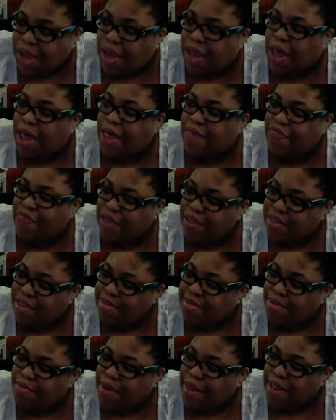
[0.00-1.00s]
I think
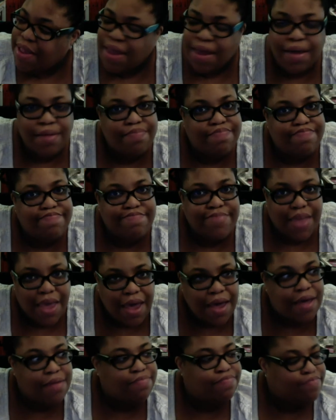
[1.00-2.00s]
that's about it.
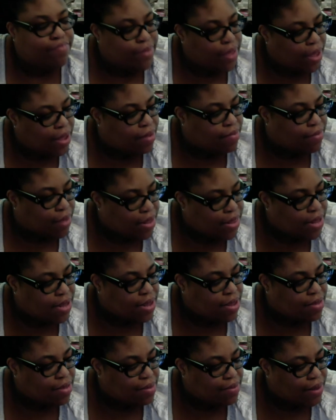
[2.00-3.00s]
Yeah, I think
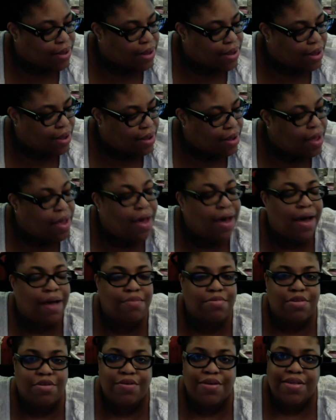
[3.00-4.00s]
that's about it.
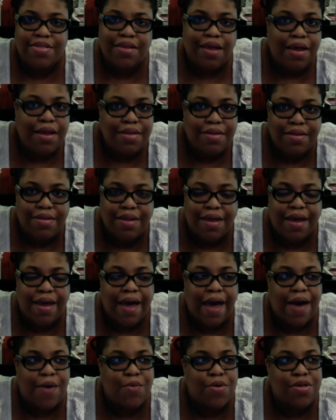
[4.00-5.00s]
I'm so excited today.
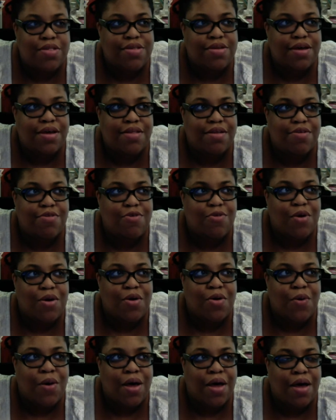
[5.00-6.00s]
I wasn't going to do
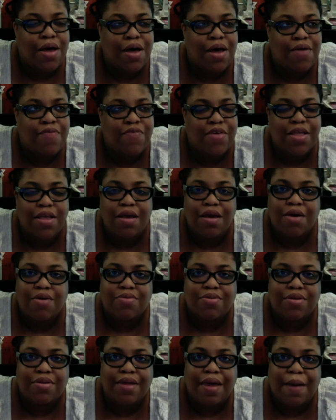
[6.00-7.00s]
a video
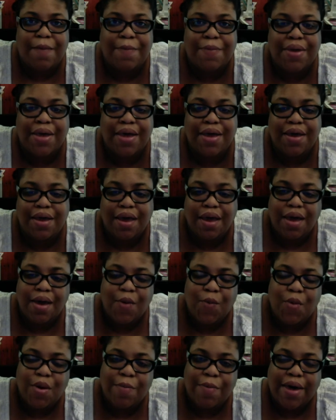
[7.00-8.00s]
today, but
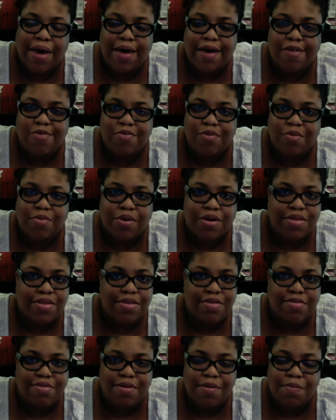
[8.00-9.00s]
when my husband brought
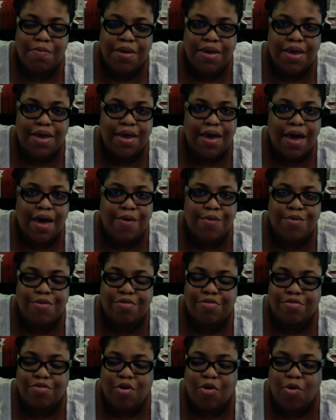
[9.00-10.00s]
this to me, I was
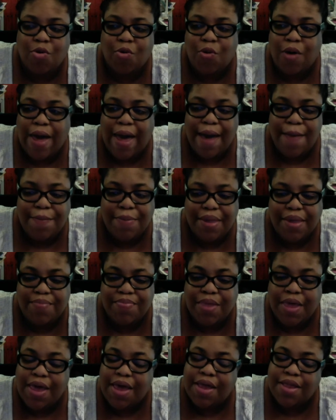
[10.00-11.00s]
so happy.
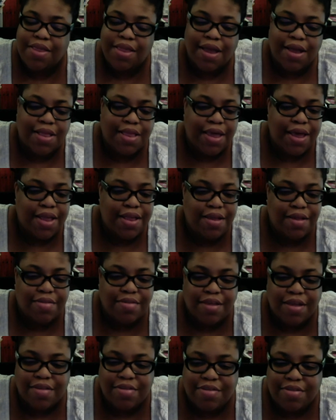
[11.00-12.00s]
Now, ladies,
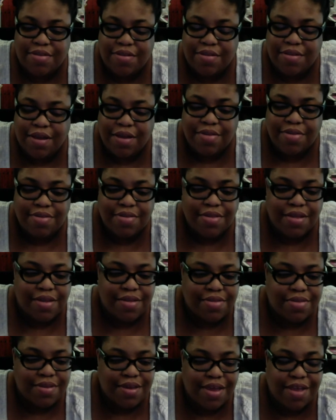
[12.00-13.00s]

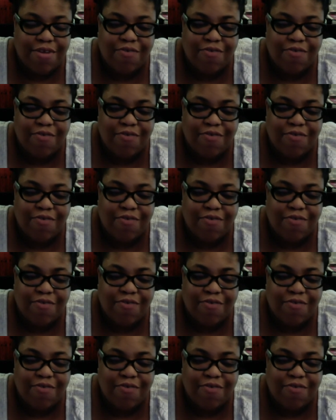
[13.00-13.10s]
let's get